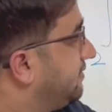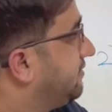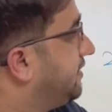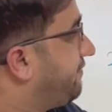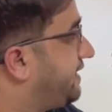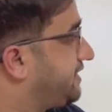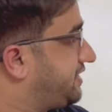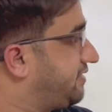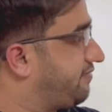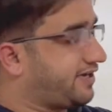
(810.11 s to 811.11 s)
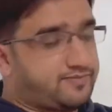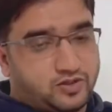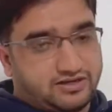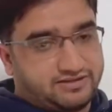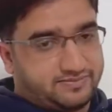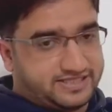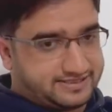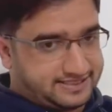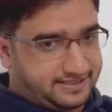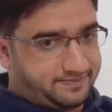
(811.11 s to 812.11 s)
The function formula will be the
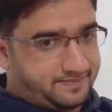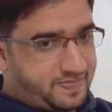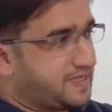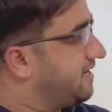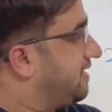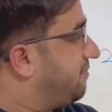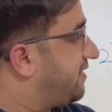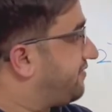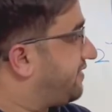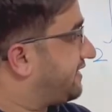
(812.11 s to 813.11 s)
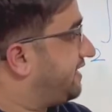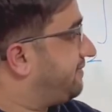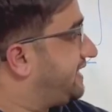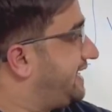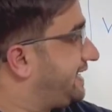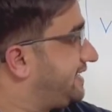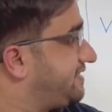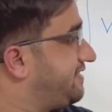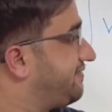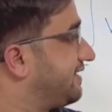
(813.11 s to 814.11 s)
same, but for them the data is
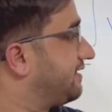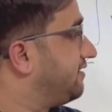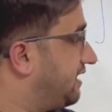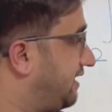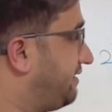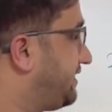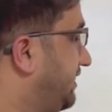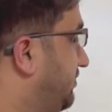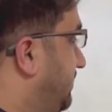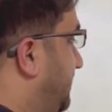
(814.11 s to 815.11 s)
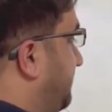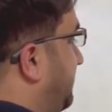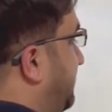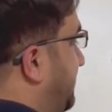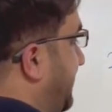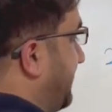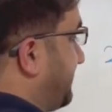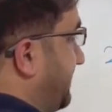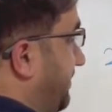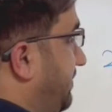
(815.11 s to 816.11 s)
different. I will tell you the next
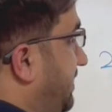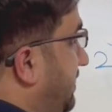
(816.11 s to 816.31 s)
step.